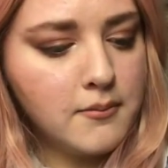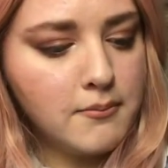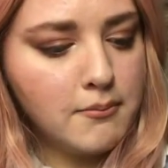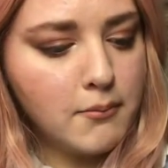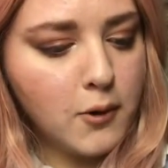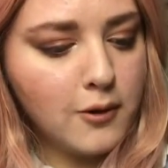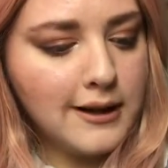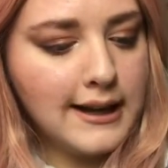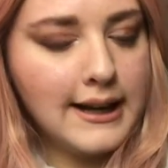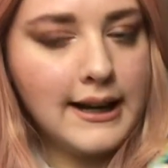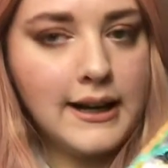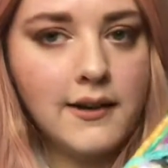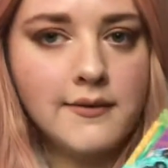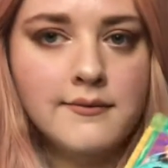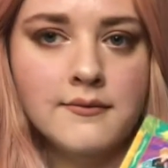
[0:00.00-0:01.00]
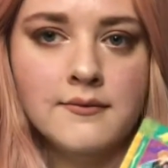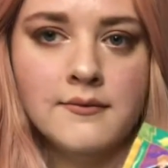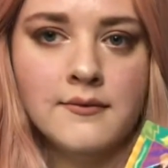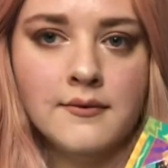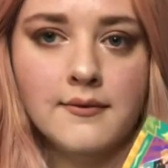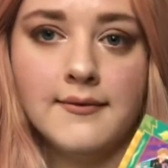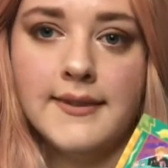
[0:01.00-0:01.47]
Molly
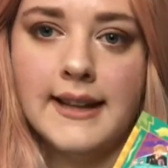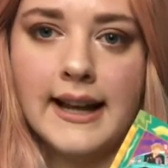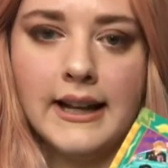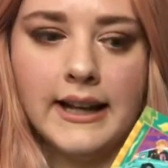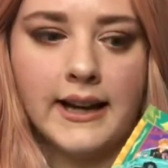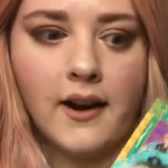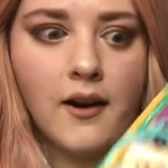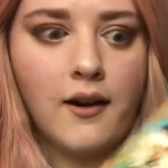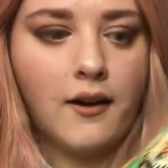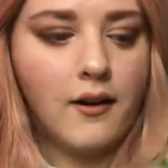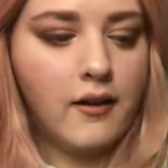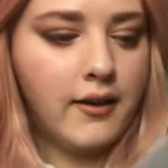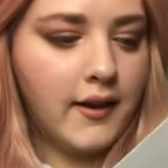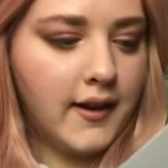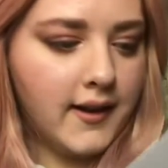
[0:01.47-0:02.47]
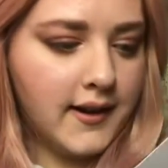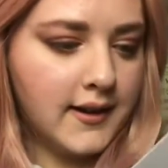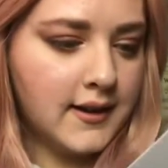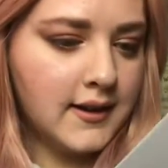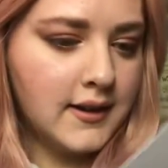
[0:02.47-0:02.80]
yelling at Arthur.